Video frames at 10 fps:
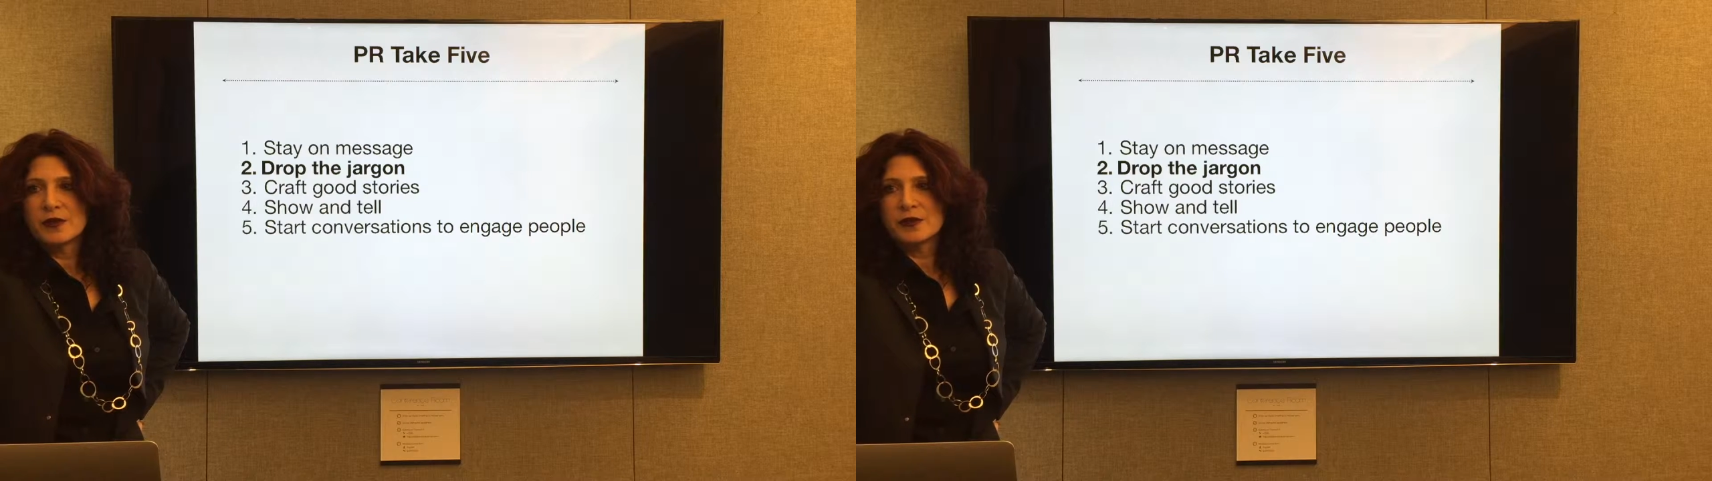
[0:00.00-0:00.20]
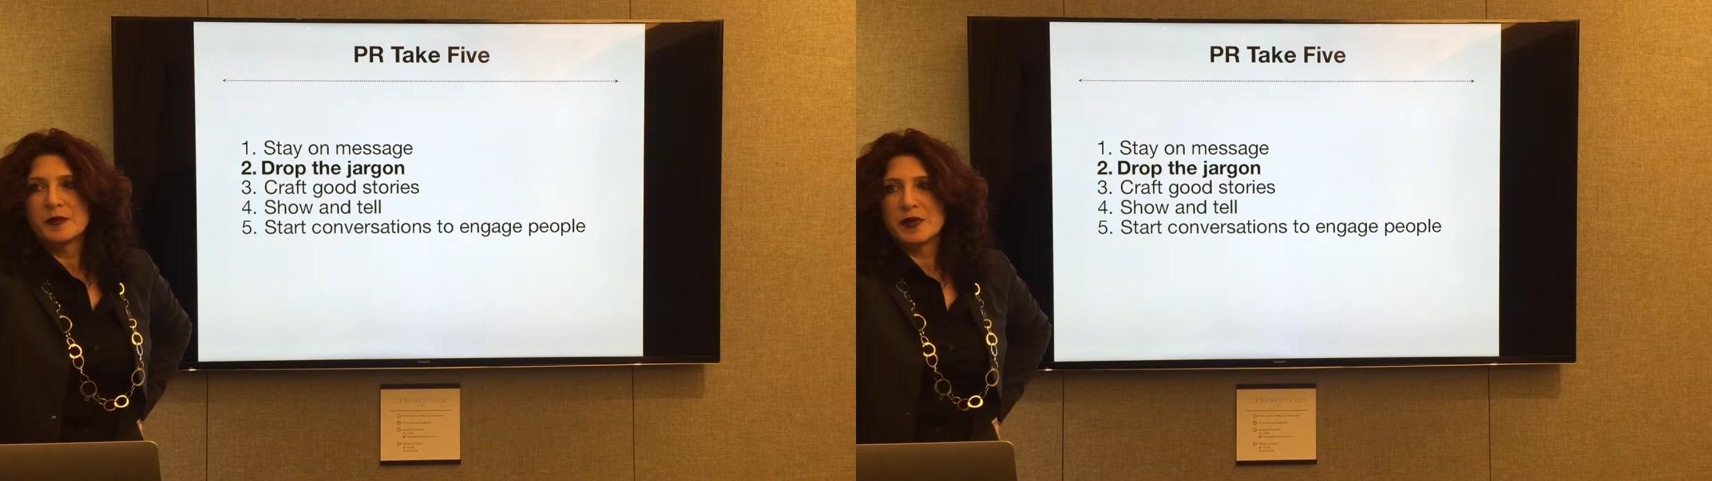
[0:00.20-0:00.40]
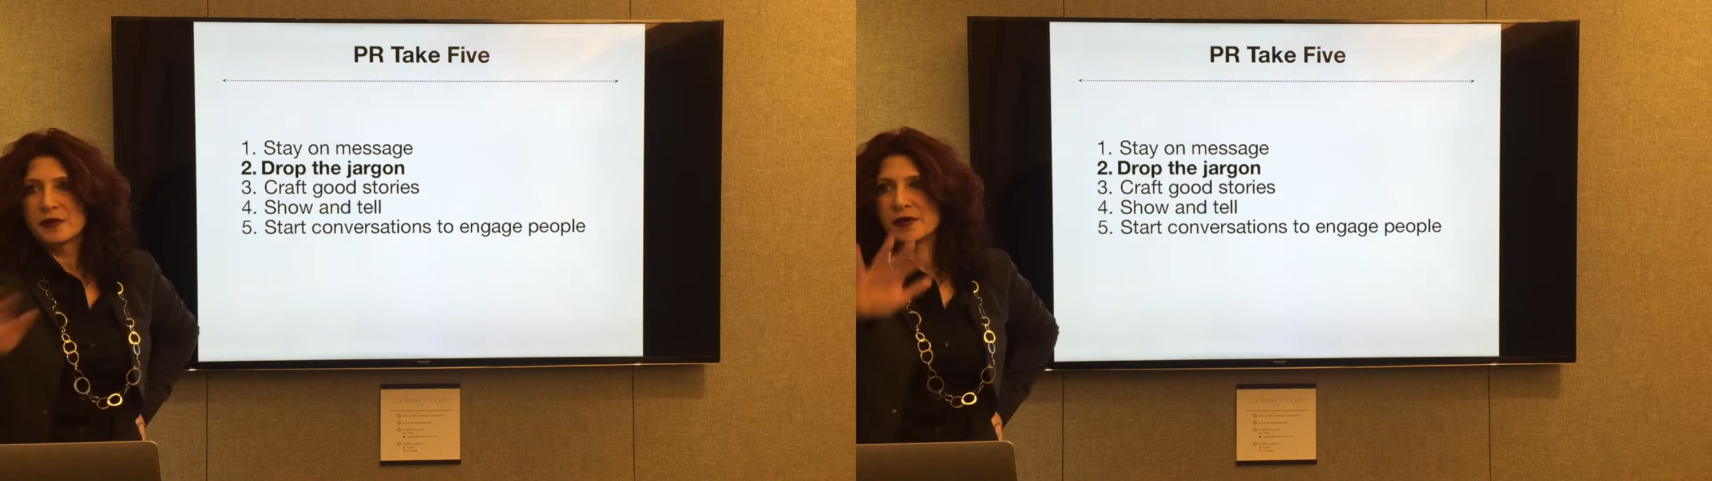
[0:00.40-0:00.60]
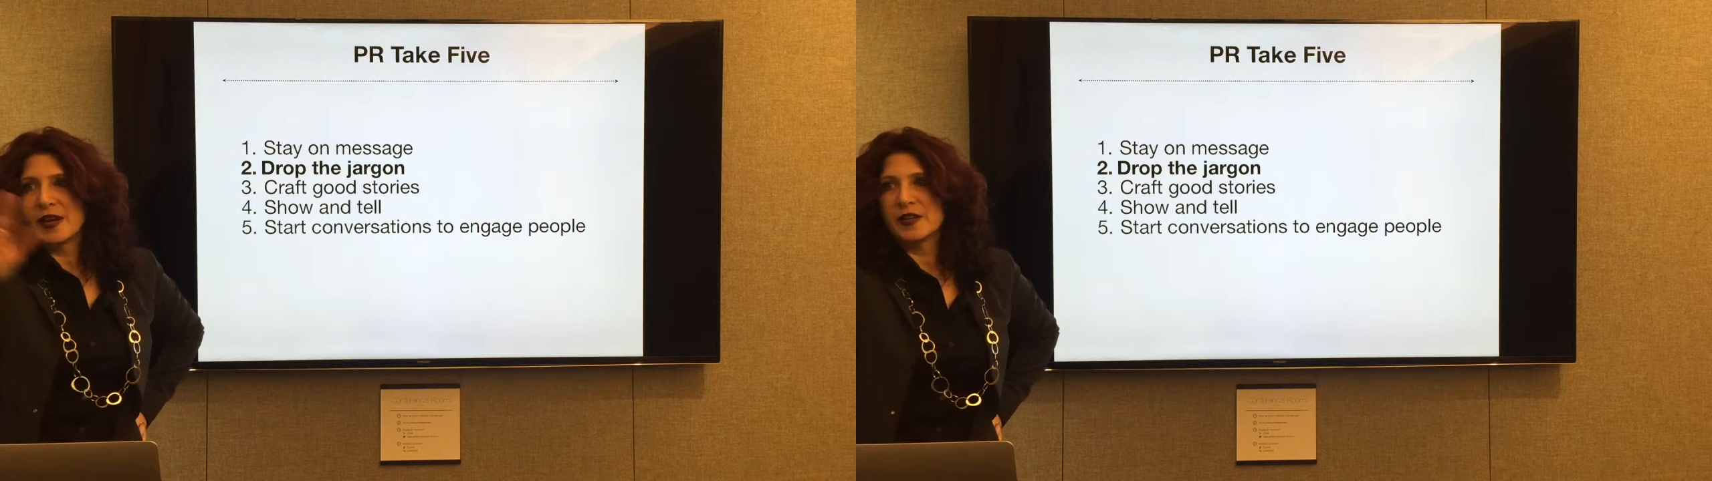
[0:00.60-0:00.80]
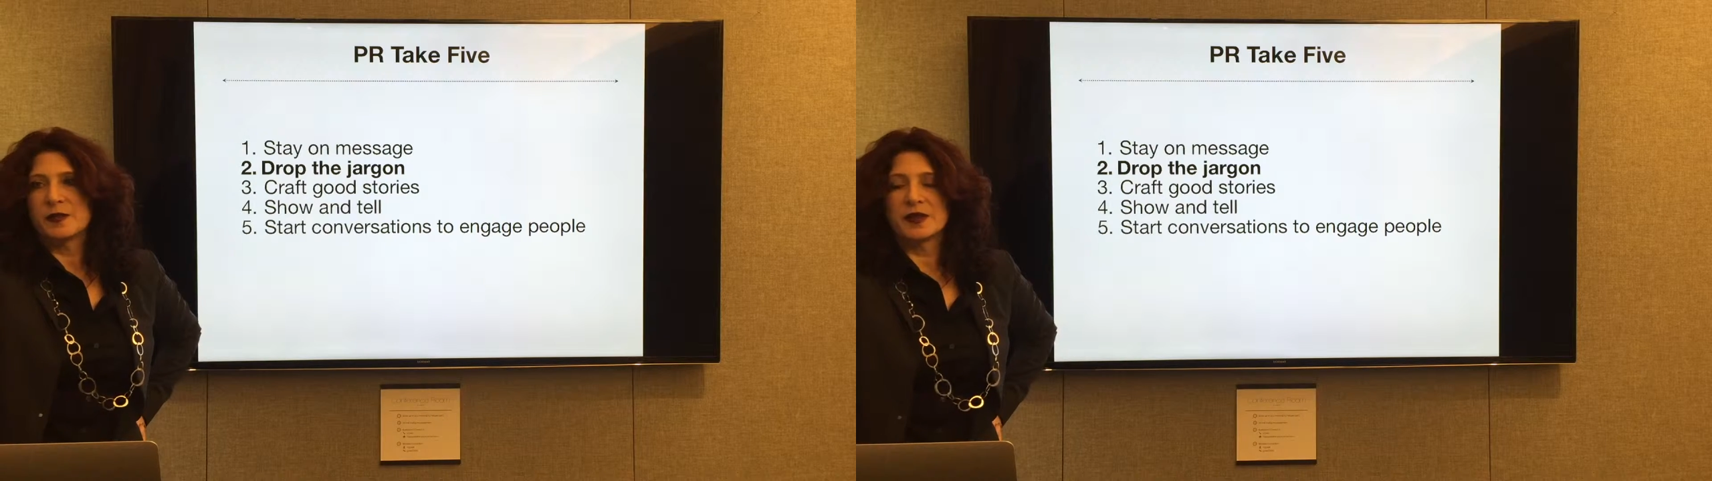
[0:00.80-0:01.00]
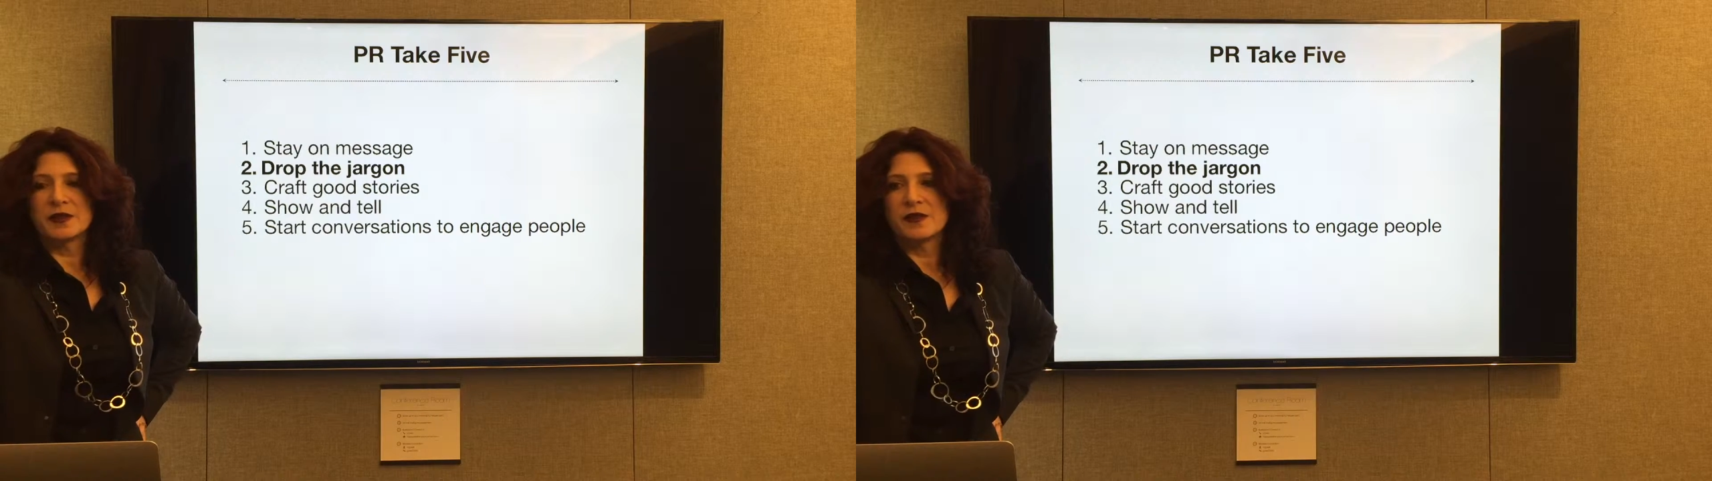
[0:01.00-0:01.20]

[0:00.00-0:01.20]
you're from different aspects